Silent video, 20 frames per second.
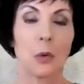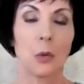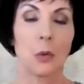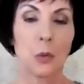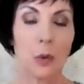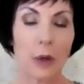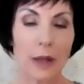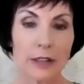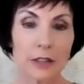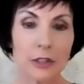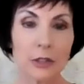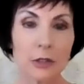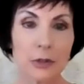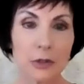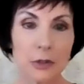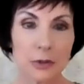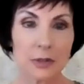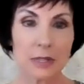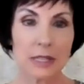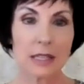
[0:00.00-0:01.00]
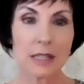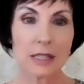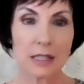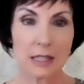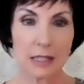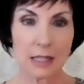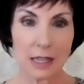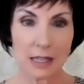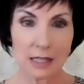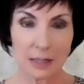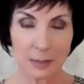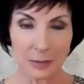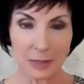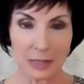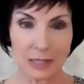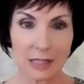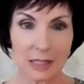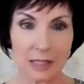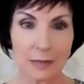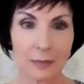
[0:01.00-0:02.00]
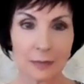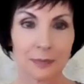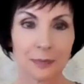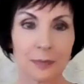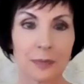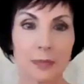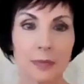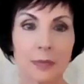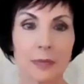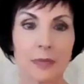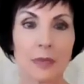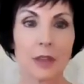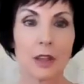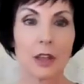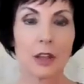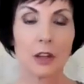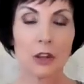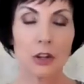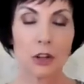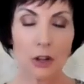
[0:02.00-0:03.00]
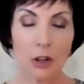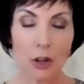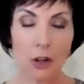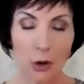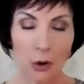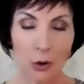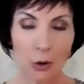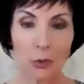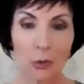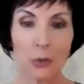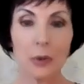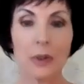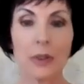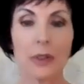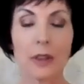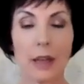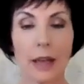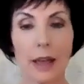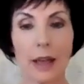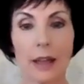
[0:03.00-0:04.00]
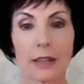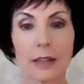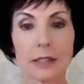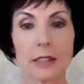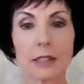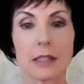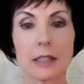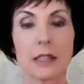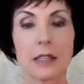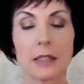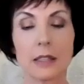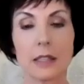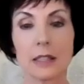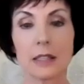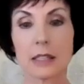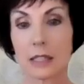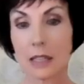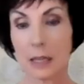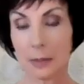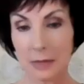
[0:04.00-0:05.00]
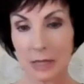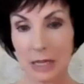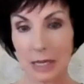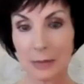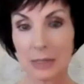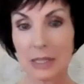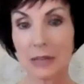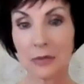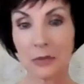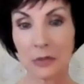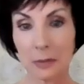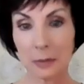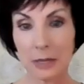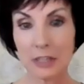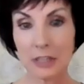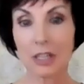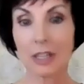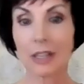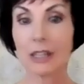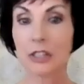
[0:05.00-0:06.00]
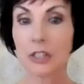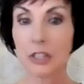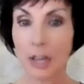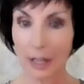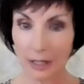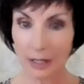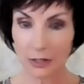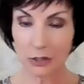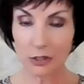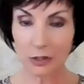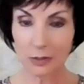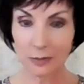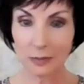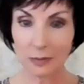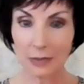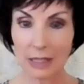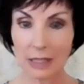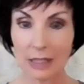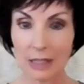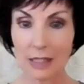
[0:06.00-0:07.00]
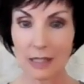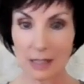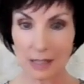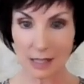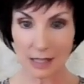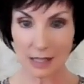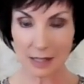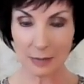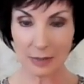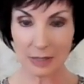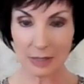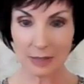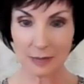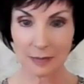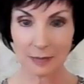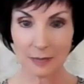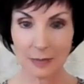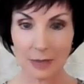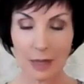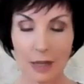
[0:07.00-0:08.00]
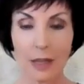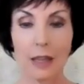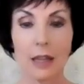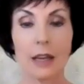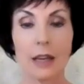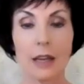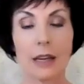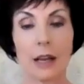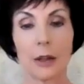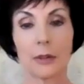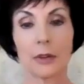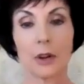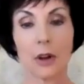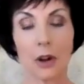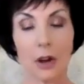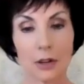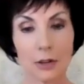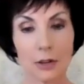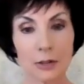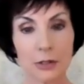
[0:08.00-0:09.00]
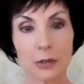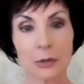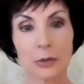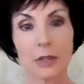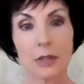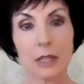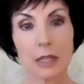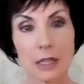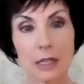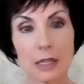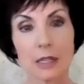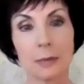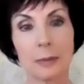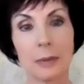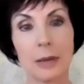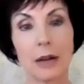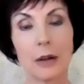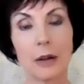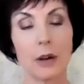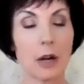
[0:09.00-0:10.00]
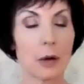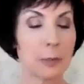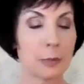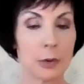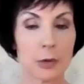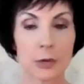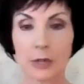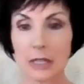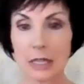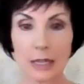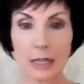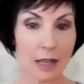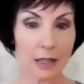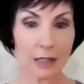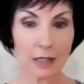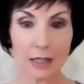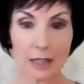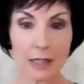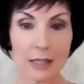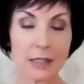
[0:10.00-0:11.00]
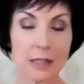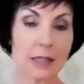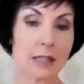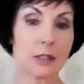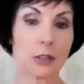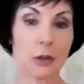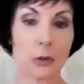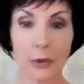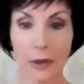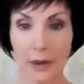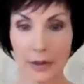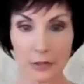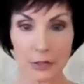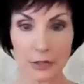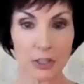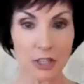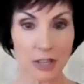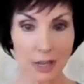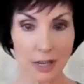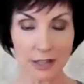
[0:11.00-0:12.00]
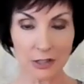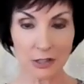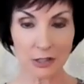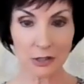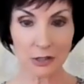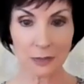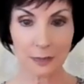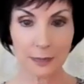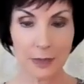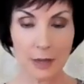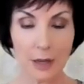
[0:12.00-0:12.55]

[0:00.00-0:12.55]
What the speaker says: When you use the assessment, know that sometimes the information can change in the assessment. Now, there are certain things about our personalities that don't ever change,